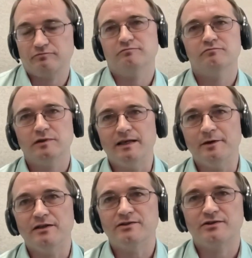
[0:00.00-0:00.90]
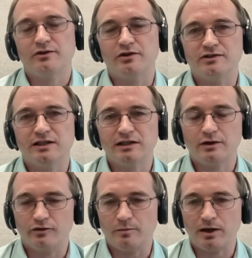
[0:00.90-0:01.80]
limits that sit over
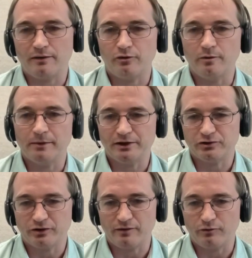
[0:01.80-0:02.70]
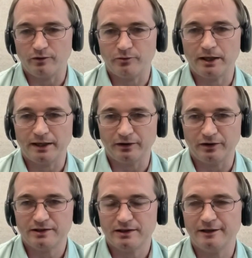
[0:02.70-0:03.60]
the platform and make sure that everyone's playing
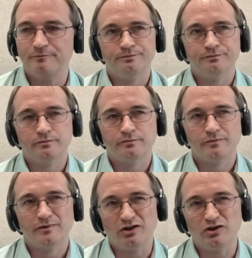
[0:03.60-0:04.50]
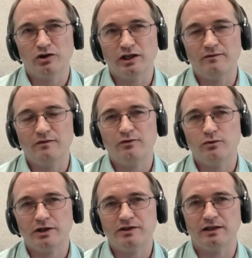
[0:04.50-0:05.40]
nicely. You're looking at if you're hitting
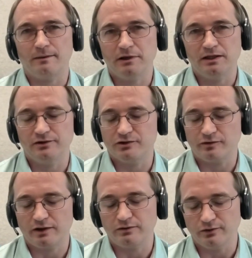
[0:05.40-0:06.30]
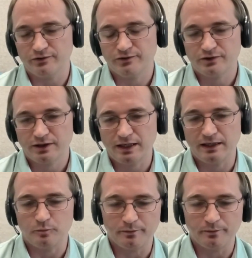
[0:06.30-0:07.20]
like millions of records in
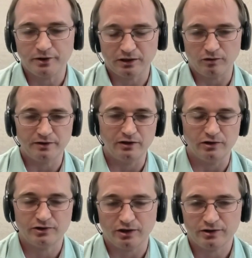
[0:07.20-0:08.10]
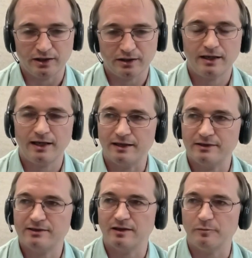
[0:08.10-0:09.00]
one particular object, then you're going to start
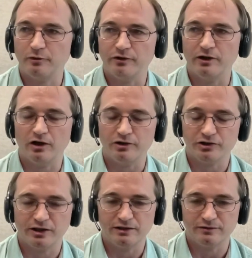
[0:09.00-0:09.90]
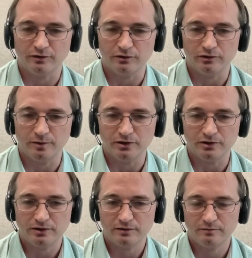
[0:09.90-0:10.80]
to hit some of the large data
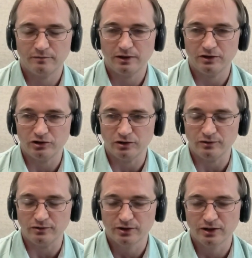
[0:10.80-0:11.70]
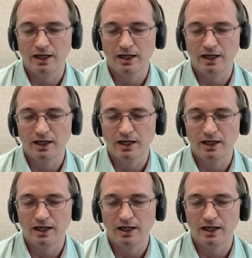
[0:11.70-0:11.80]
volume issues.